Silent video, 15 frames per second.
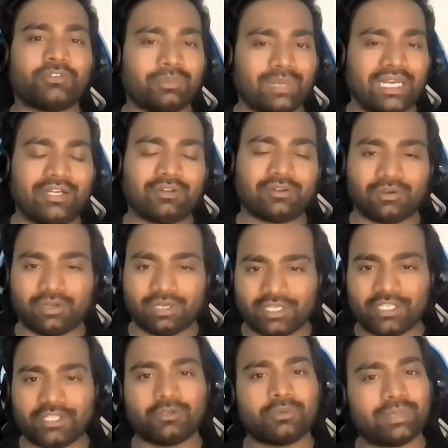of you might
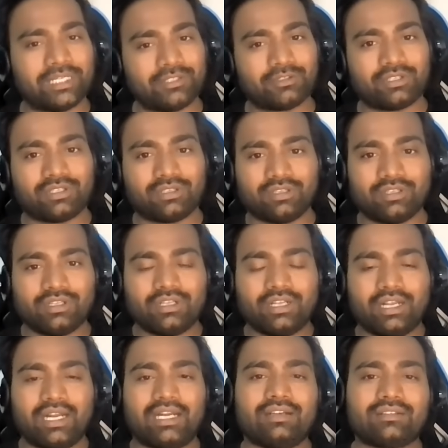already know Python,
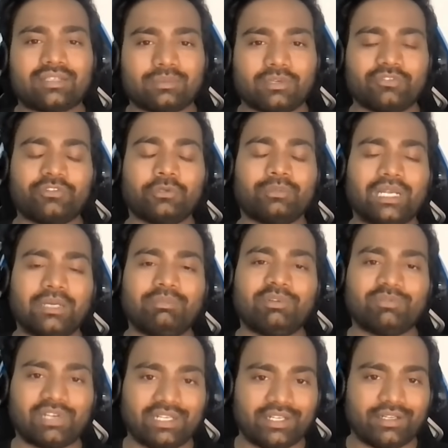and some of you might
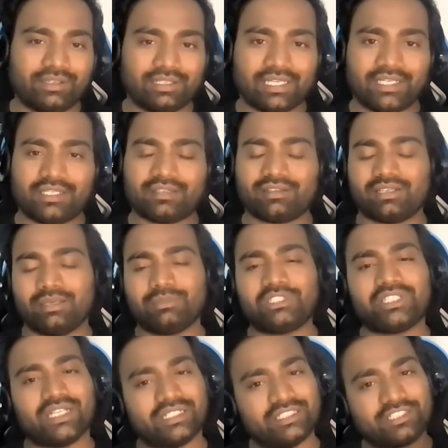be worried that,
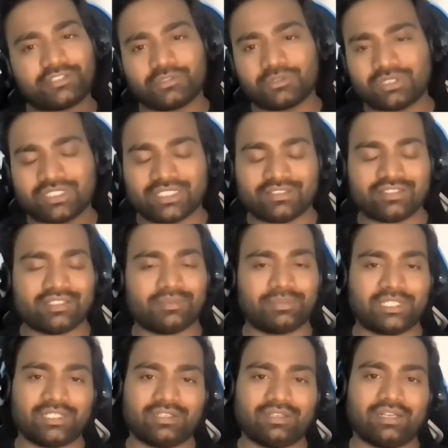Abhishek, I just know shell
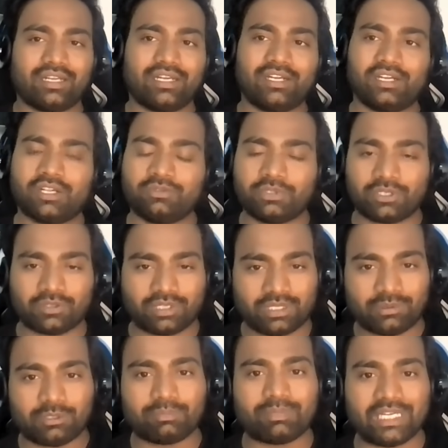scripting and now you're
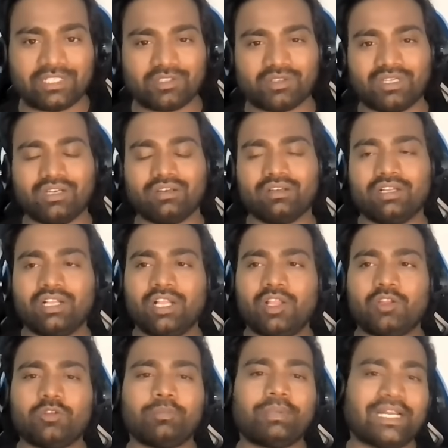talking about Python.
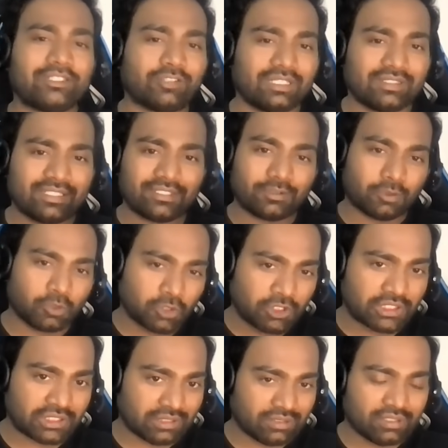So Python is an
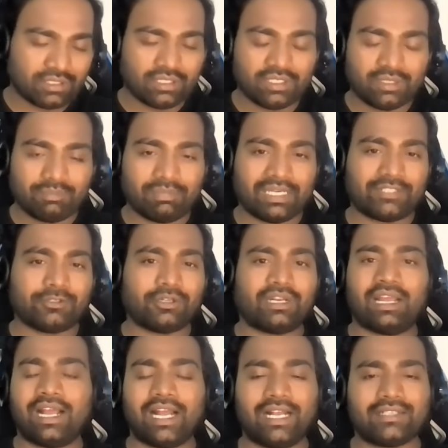ocean.
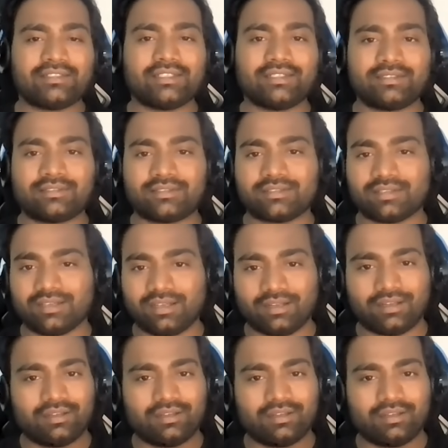Python has its